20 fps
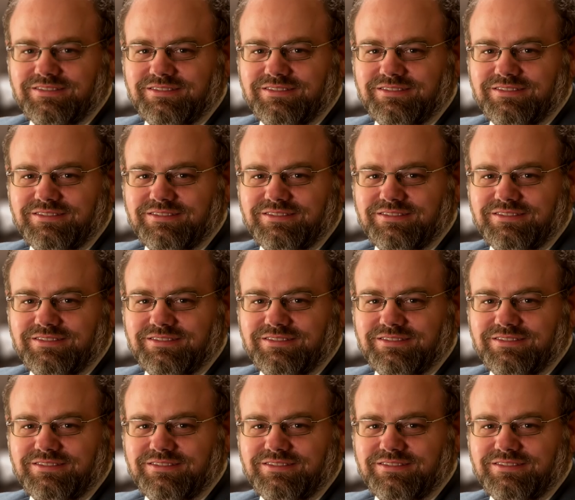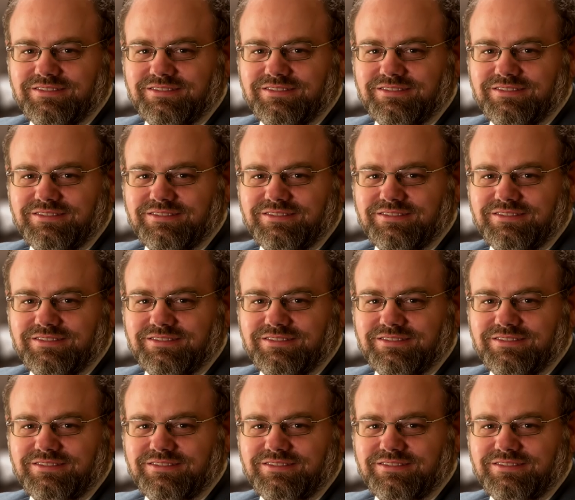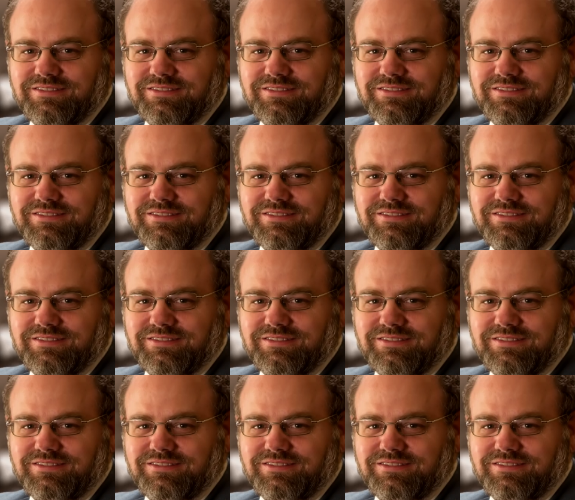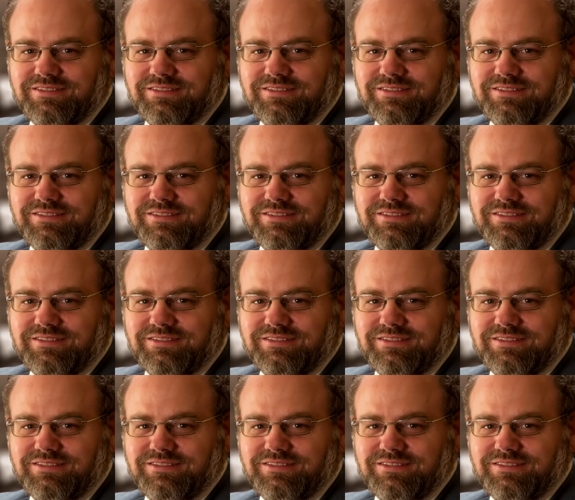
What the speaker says: This is a still picture; no speech is visible.